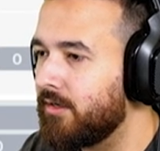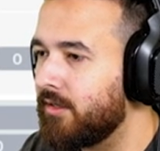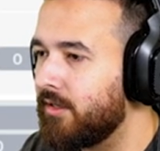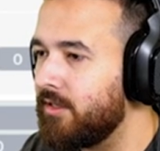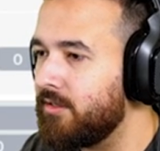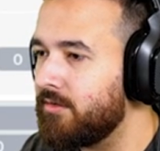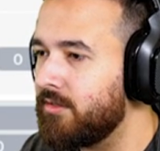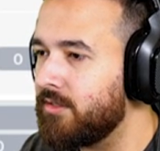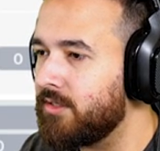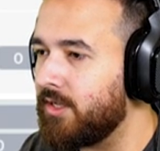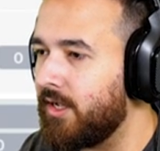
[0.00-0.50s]

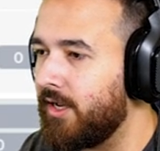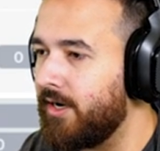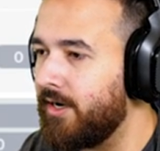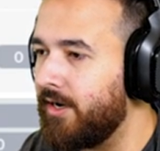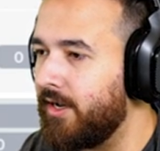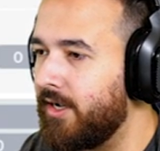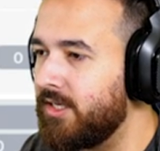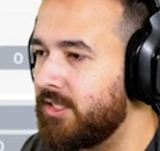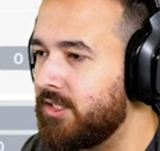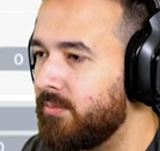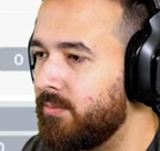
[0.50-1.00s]
this one's kind of
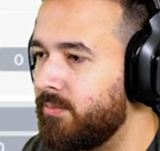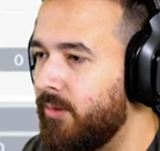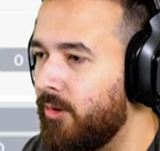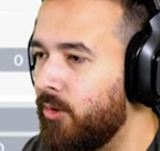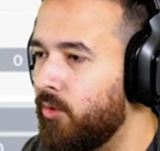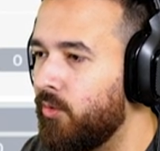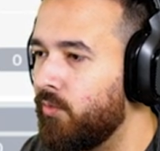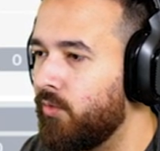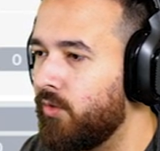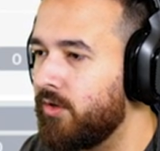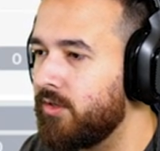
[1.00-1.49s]
nice. A
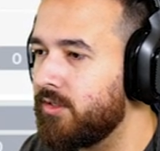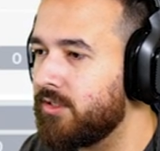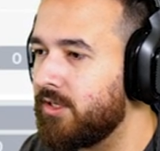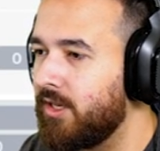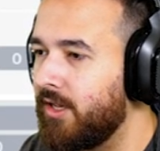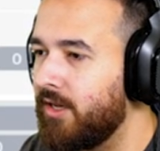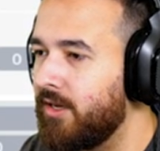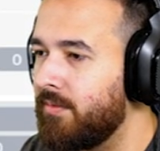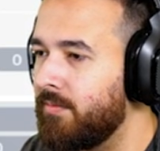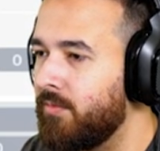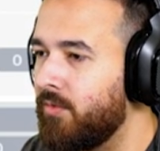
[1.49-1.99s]
bone one,
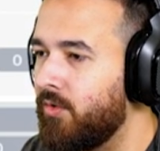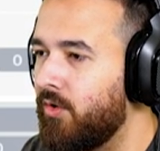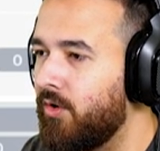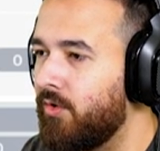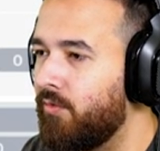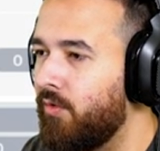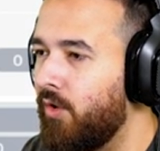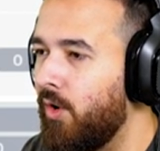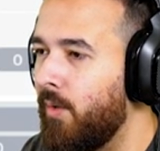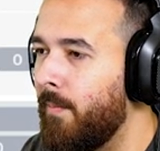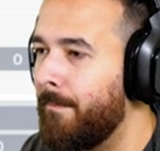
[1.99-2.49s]
slightly more
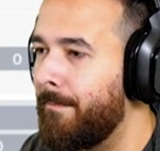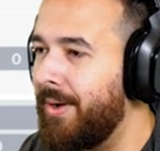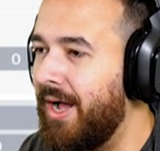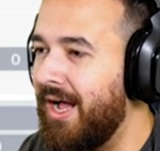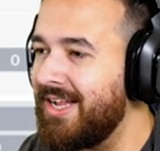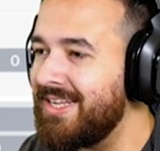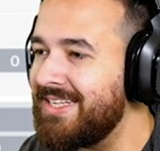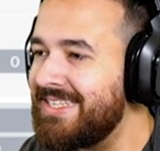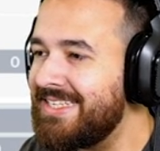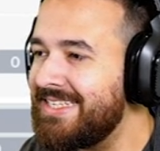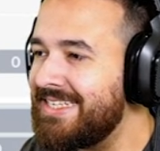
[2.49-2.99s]

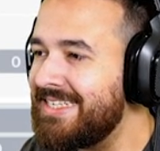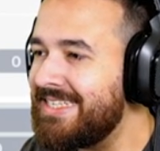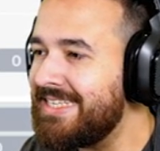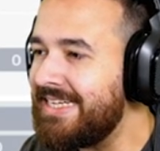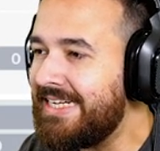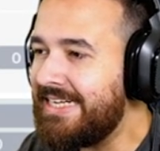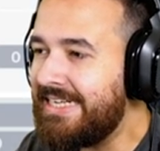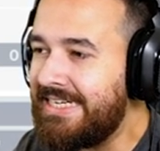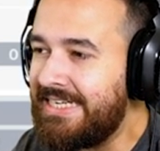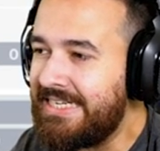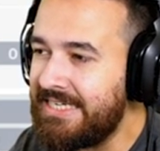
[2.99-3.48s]
robust.
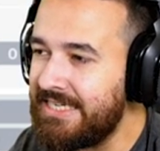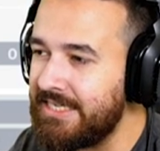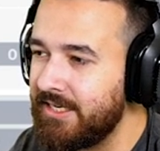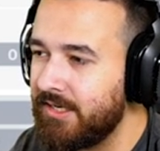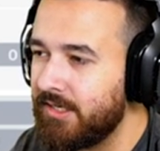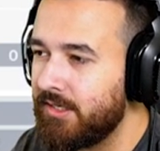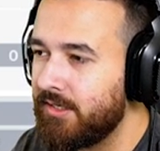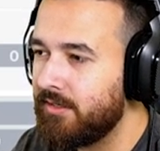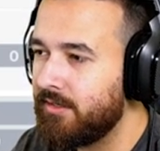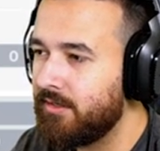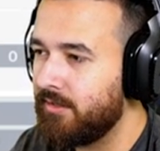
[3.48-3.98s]

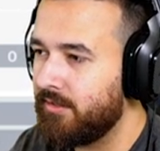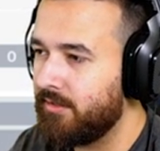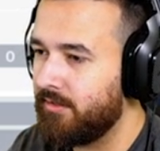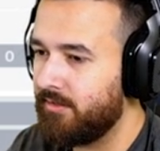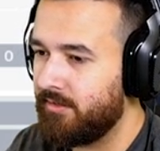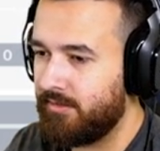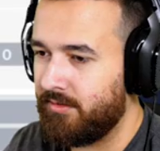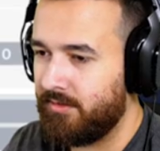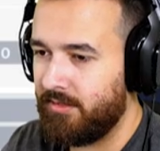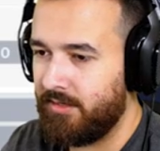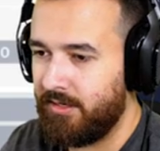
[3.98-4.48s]

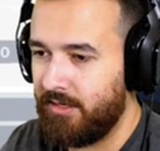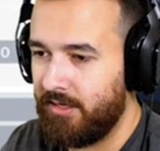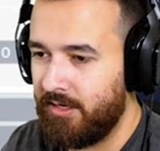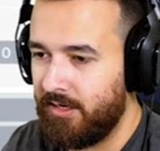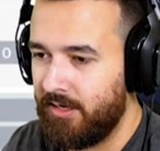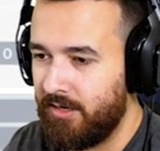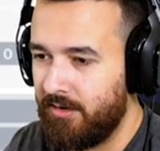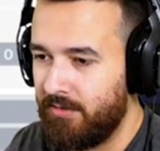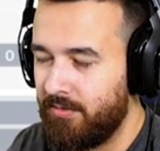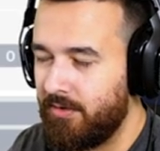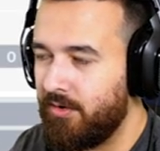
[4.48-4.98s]

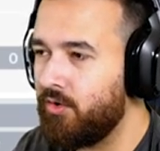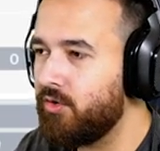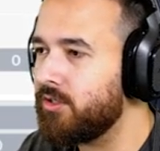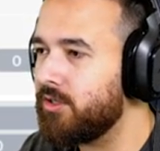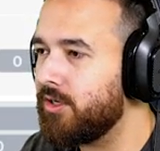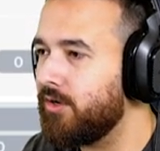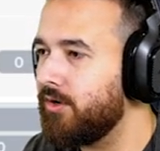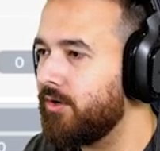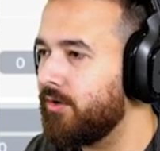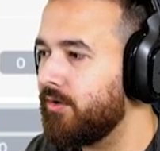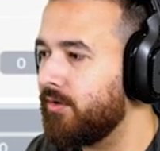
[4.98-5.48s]
Uh,
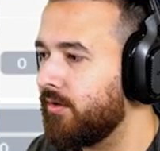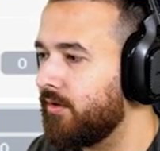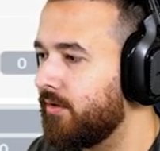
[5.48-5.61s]
also,